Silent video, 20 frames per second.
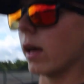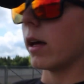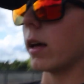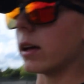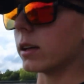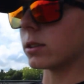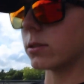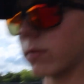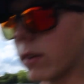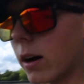
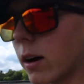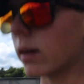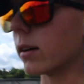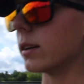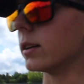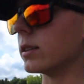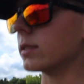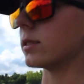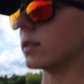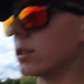as far
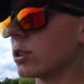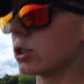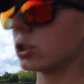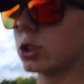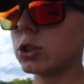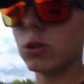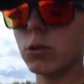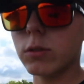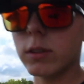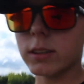as
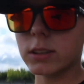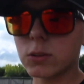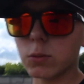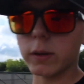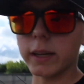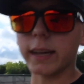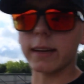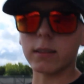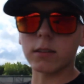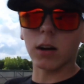soon as
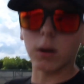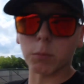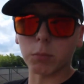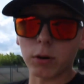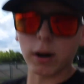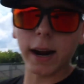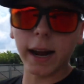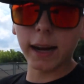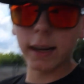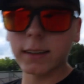we get done
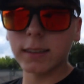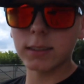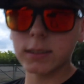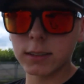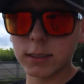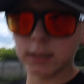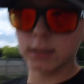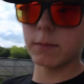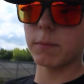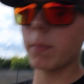
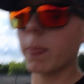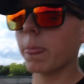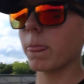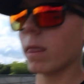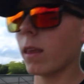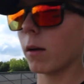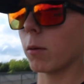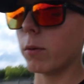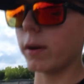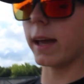practicing.
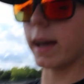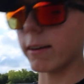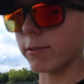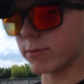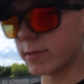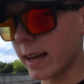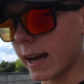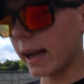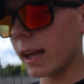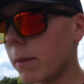We have
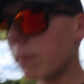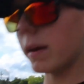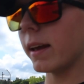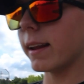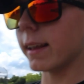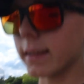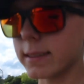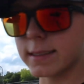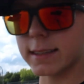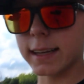10
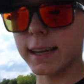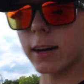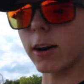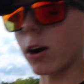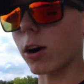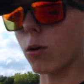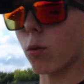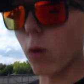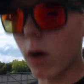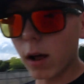minutes to get
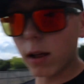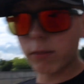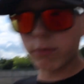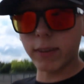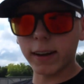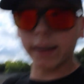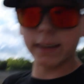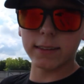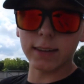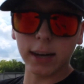our
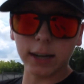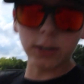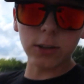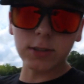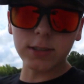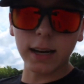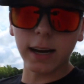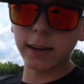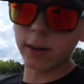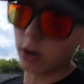qualifying
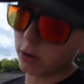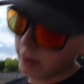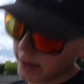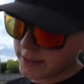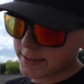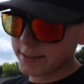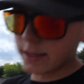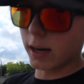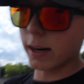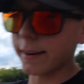tires on, our
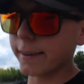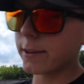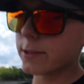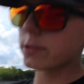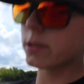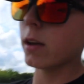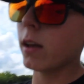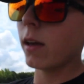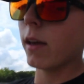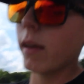race
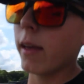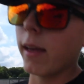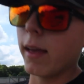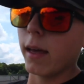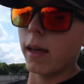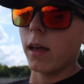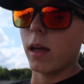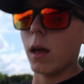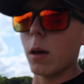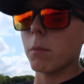tires,
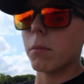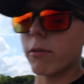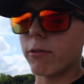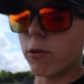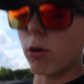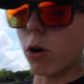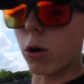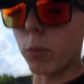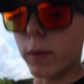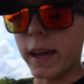
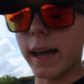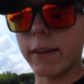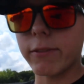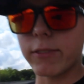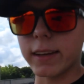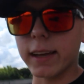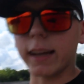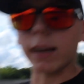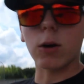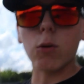before we have
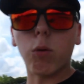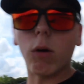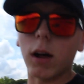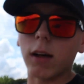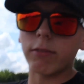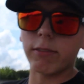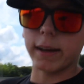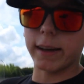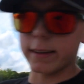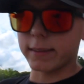to get in
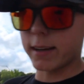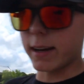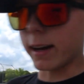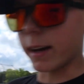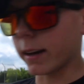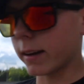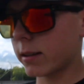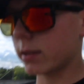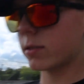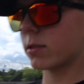qualifying
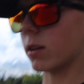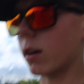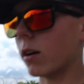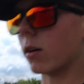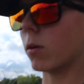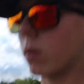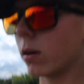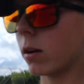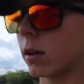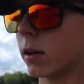tech.
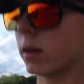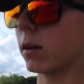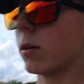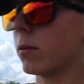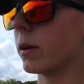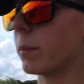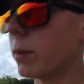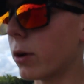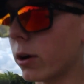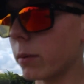So
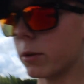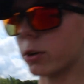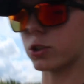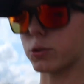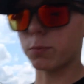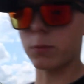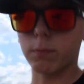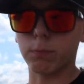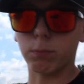we pretty much,